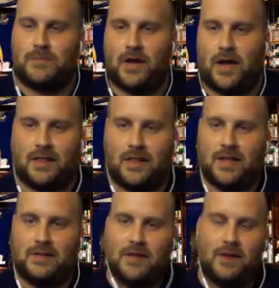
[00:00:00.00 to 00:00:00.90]
but I like
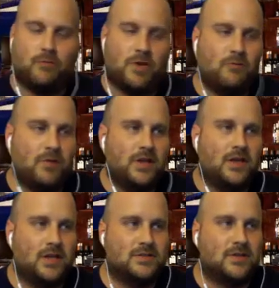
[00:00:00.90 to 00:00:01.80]
that we went
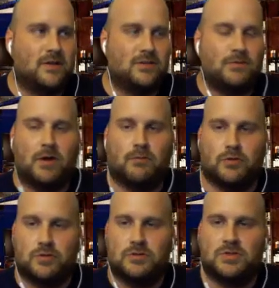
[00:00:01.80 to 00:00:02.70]
and talked about
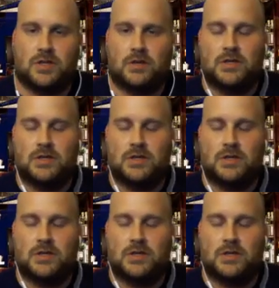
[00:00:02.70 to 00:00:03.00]
producing